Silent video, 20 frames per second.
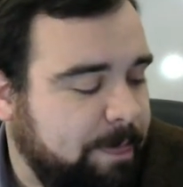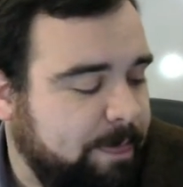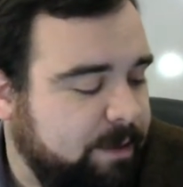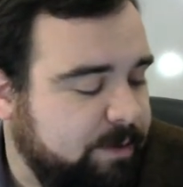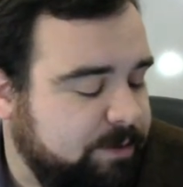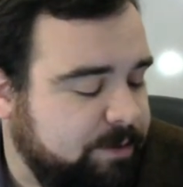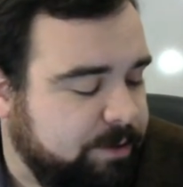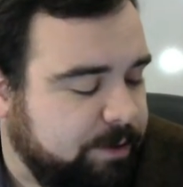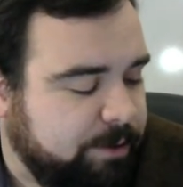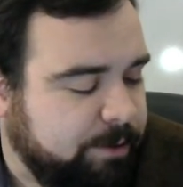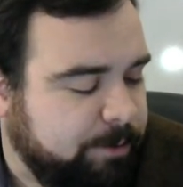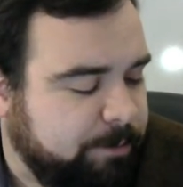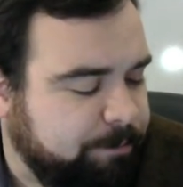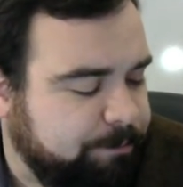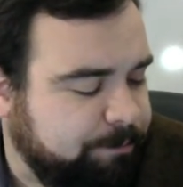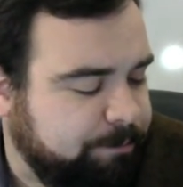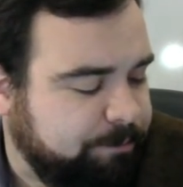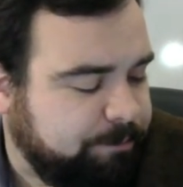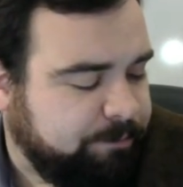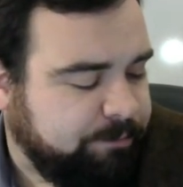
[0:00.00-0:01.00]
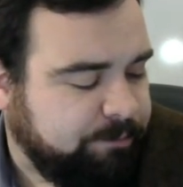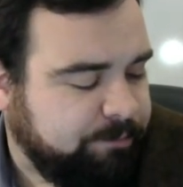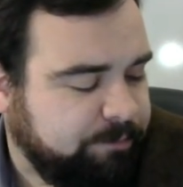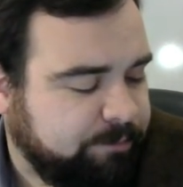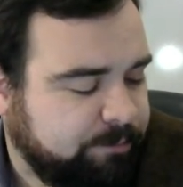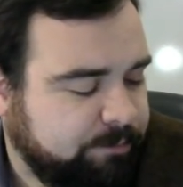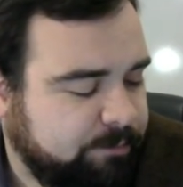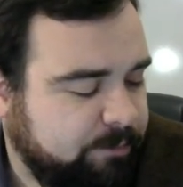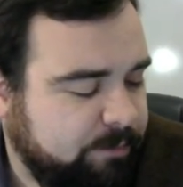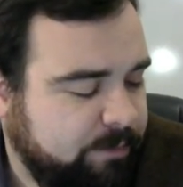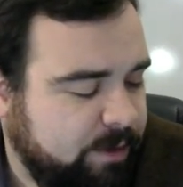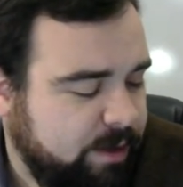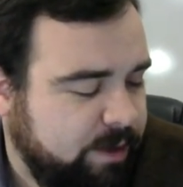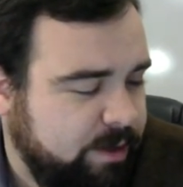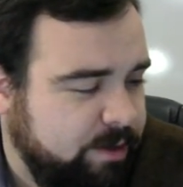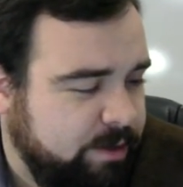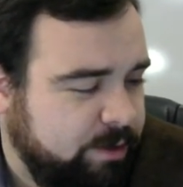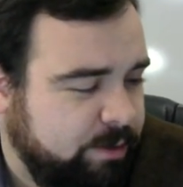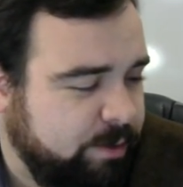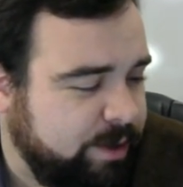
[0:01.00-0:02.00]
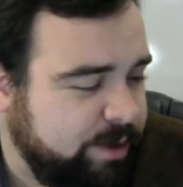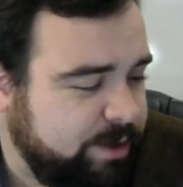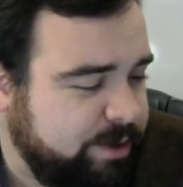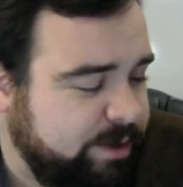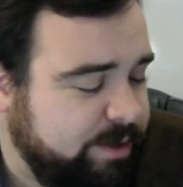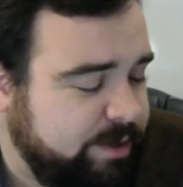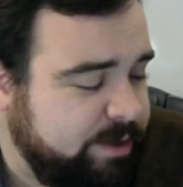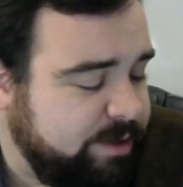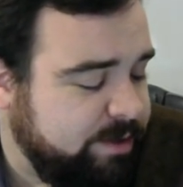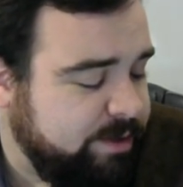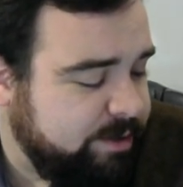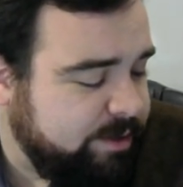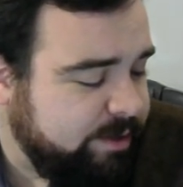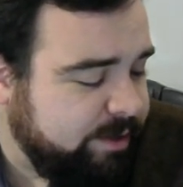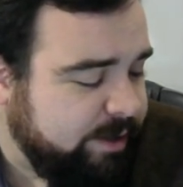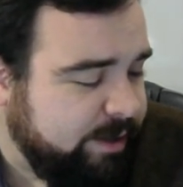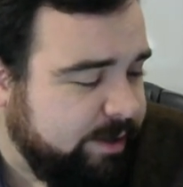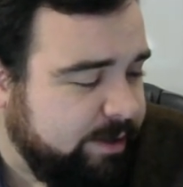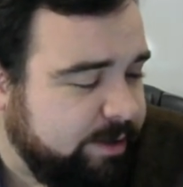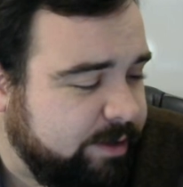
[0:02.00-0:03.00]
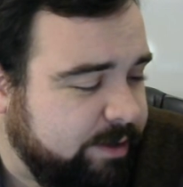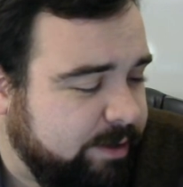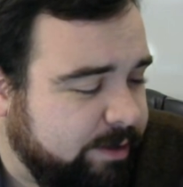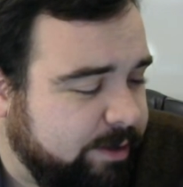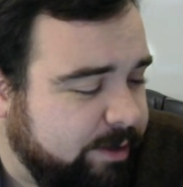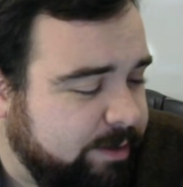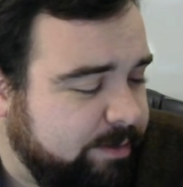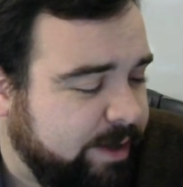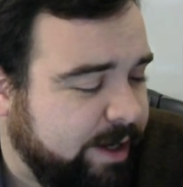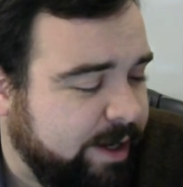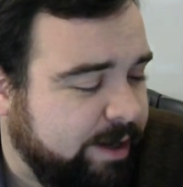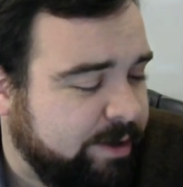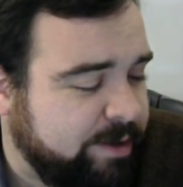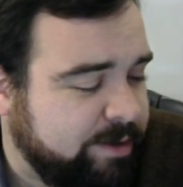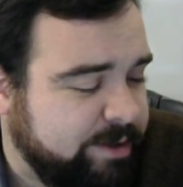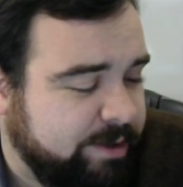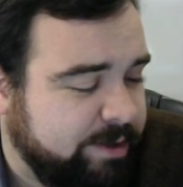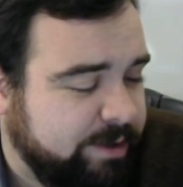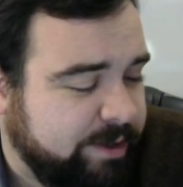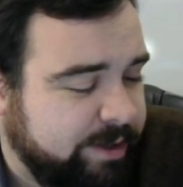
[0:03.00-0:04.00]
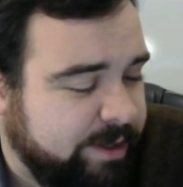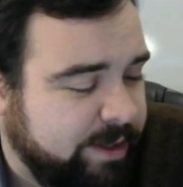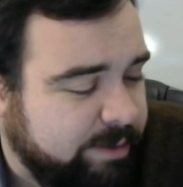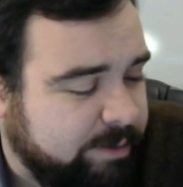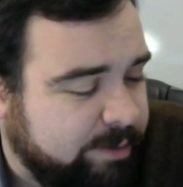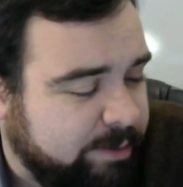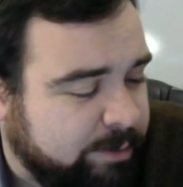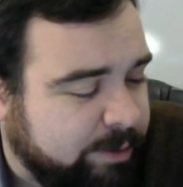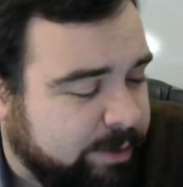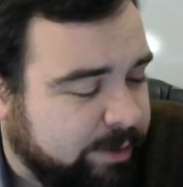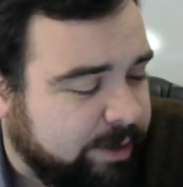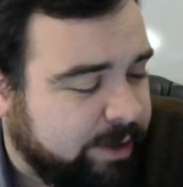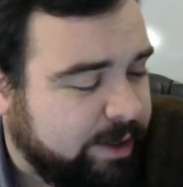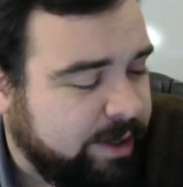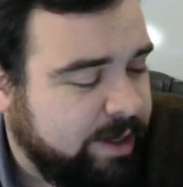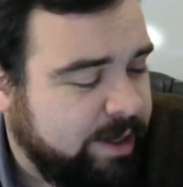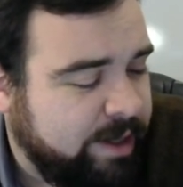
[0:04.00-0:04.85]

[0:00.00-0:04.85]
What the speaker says: So the questions that are, or the values that are given really,